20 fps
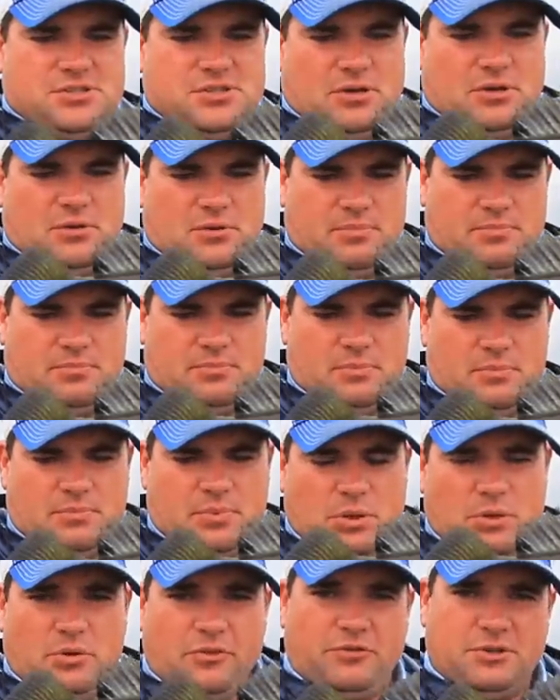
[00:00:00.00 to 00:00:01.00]
the
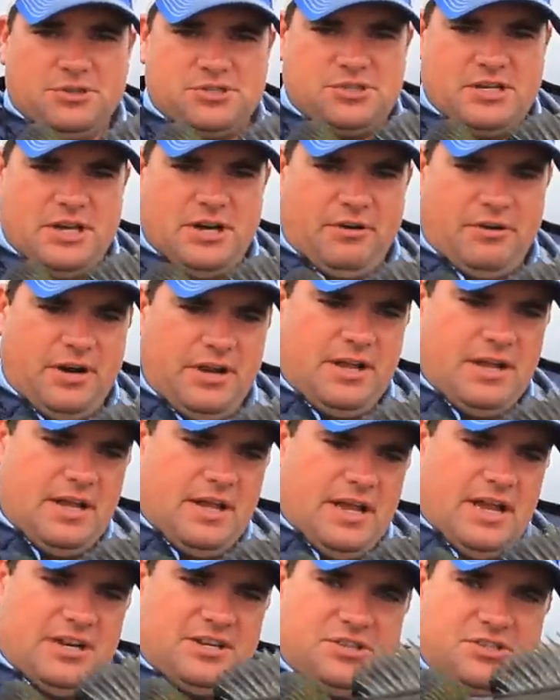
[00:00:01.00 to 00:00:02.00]
beautiful scenery
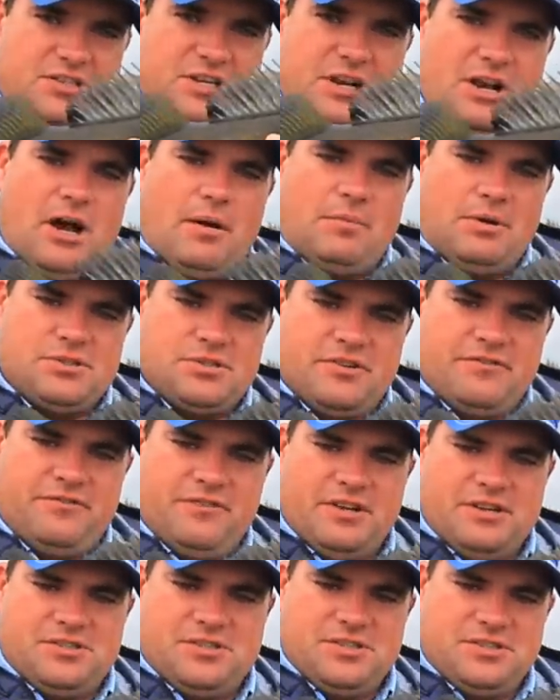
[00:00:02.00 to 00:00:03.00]
and just the numbers of
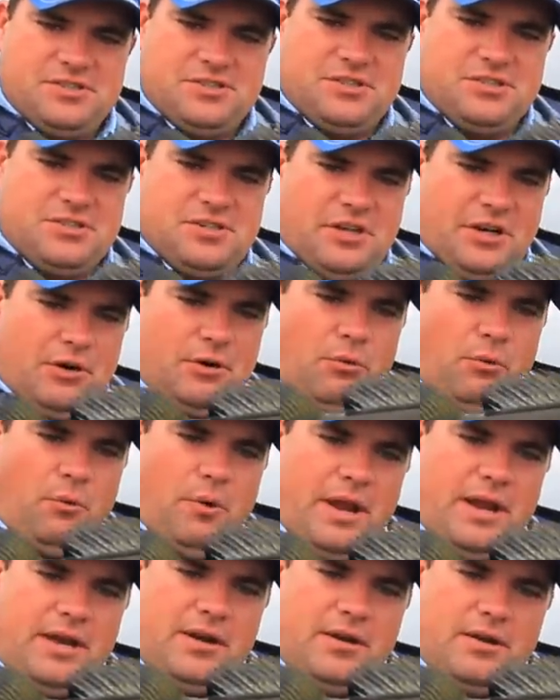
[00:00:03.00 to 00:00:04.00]
fish. This is just a great